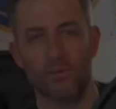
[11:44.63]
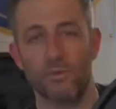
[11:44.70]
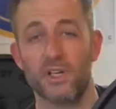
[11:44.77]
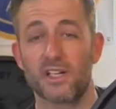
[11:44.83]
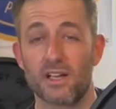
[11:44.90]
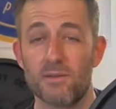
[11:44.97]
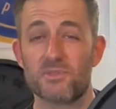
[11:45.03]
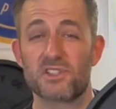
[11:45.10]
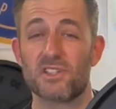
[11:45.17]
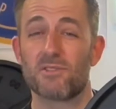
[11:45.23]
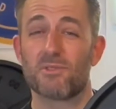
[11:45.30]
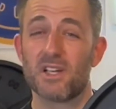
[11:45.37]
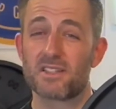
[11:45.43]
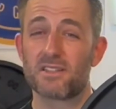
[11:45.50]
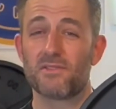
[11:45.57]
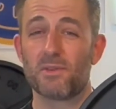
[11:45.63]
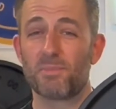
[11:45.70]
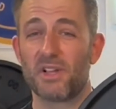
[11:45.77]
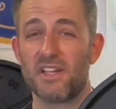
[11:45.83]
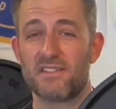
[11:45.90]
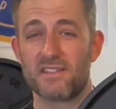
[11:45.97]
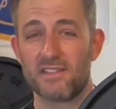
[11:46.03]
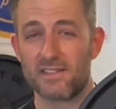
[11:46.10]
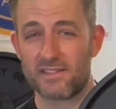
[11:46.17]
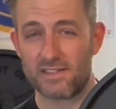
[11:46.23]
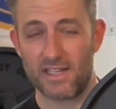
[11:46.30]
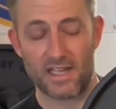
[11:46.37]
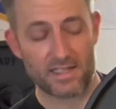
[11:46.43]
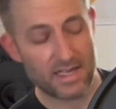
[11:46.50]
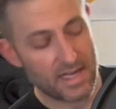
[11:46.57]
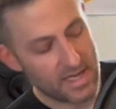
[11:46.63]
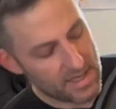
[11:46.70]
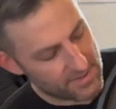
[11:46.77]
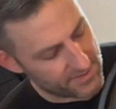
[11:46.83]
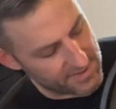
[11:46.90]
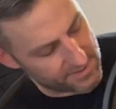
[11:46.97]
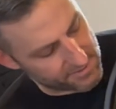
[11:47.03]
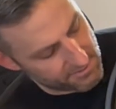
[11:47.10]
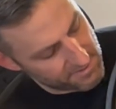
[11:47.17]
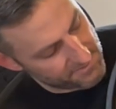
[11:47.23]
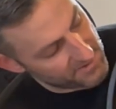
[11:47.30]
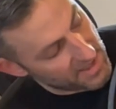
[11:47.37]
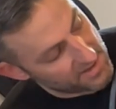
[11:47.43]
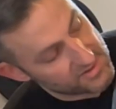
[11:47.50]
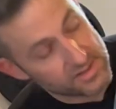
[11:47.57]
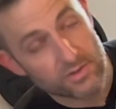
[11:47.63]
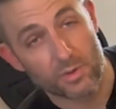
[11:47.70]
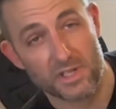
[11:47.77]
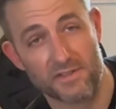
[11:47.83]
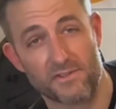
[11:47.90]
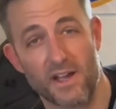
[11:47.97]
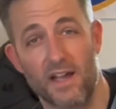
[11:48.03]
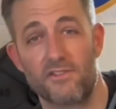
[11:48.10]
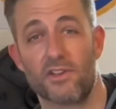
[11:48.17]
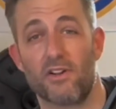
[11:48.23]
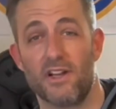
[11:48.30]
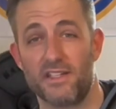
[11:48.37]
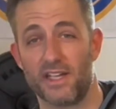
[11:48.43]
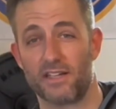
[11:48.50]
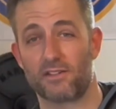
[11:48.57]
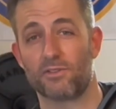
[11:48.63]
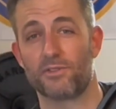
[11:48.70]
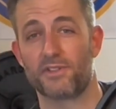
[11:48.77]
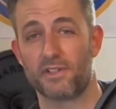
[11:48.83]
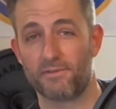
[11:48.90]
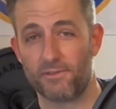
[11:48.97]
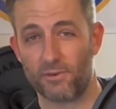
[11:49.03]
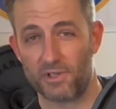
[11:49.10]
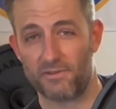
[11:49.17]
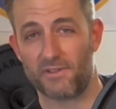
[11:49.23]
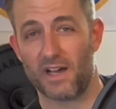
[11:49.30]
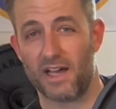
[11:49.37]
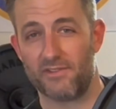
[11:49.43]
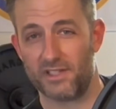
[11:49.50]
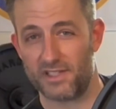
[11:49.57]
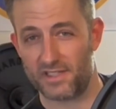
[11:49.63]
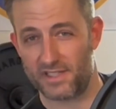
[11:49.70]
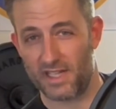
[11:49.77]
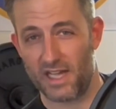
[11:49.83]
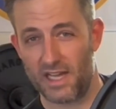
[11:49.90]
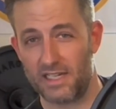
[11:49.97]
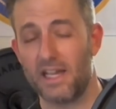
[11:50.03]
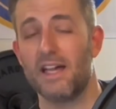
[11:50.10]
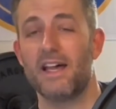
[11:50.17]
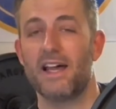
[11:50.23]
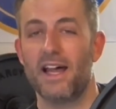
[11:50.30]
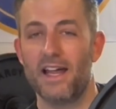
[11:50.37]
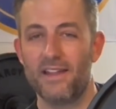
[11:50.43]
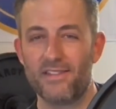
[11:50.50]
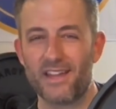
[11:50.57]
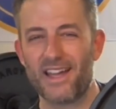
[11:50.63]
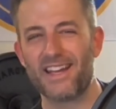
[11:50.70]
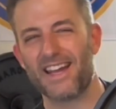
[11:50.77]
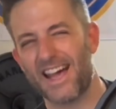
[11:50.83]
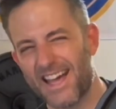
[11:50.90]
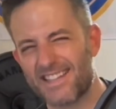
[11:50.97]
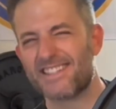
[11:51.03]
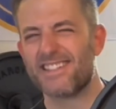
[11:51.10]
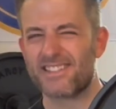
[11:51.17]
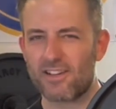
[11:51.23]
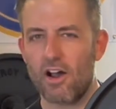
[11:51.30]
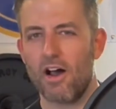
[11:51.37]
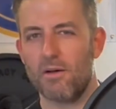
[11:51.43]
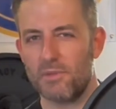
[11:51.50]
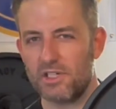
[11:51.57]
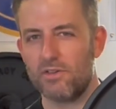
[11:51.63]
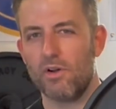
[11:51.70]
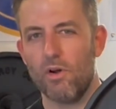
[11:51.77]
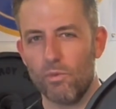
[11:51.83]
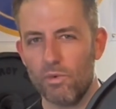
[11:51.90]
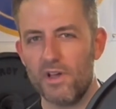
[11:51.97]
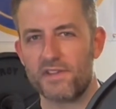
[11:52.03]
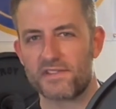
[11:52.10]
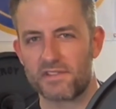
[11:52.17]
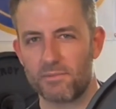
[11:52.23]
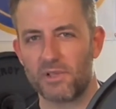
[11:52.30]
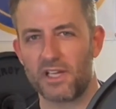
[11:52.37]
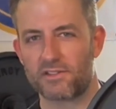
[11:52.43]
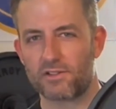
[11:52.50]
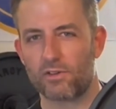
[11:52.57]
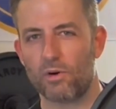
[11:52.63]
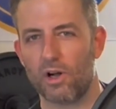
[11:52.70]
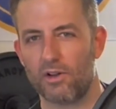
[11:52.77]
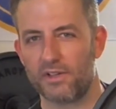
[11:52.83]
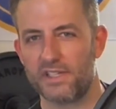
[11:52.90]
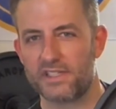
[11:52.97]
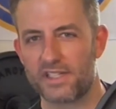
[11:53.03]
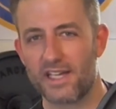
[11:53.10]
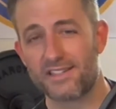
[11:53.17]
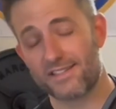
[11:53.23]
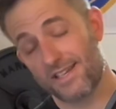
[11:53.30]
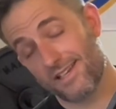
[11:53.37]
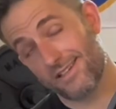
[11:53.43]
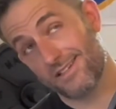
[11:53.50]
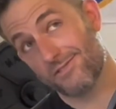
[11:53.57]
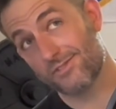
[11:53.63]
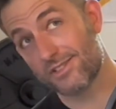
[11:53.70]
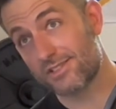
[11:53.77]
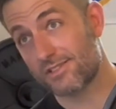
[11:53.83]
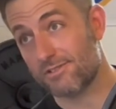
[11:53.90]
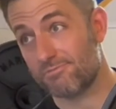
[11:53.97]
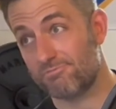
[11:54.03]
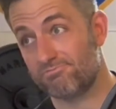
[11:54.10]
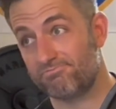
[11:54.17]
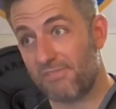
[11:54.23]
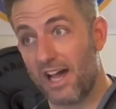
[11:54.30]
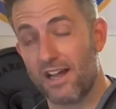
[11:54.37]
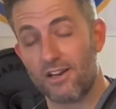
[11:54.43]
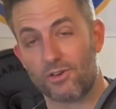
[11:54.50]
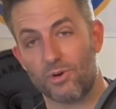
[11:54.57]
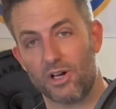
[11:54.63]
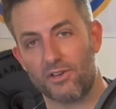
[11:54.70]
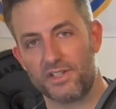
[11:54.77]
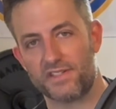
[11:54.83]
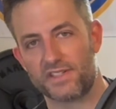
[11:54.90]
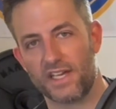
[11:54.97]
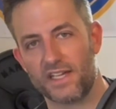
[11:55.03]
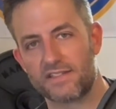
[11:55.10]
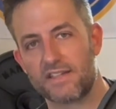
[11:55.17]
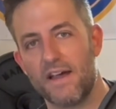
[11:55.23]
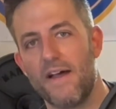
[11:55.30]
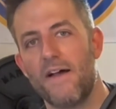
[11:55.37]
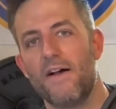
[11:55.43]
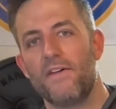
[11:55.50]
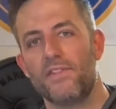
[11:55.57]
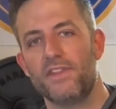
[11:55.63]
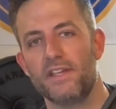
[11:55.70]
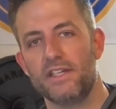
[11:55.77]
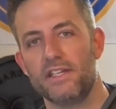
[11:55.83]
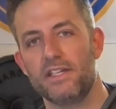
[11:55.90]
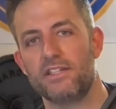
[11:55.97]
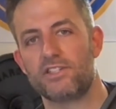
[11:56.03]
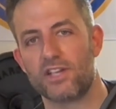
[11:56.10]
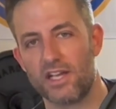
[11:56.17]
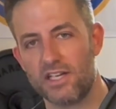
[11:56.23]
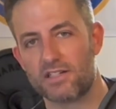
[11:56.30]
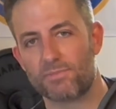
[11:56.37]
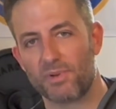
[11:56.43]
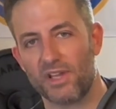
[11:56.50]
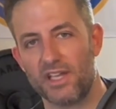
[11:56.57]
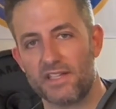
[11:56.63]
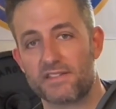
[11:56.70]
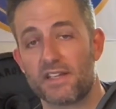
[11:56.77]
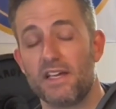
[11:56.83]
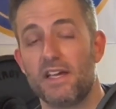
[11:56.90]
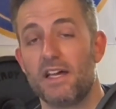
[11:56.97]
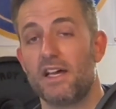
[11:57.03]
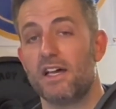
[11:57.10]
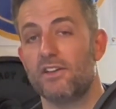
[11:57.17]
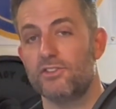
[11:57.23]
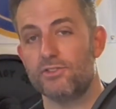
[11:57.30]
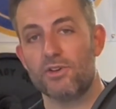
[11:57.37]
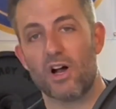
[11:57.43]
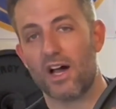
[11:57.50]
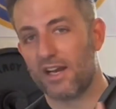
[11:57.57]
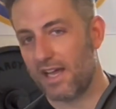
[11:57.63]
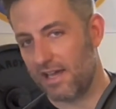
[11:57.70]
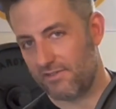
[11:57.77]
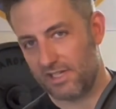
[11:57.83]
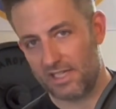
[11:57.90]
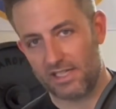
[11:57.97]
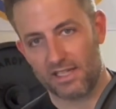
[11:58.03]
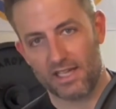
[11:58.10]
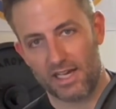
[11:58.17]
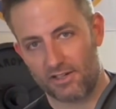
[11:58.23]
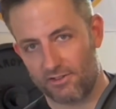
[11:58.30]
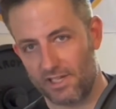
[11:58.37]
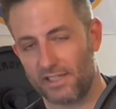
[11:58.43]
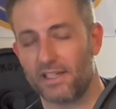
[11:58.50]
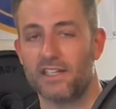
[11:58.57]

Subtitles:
When it comes to the rest of the plates in the set, the 35s and 25s are identical to the 45 in design. And then, as is common with some lesser quality sets and even some higher quality sets, the change plates do not have any lettering.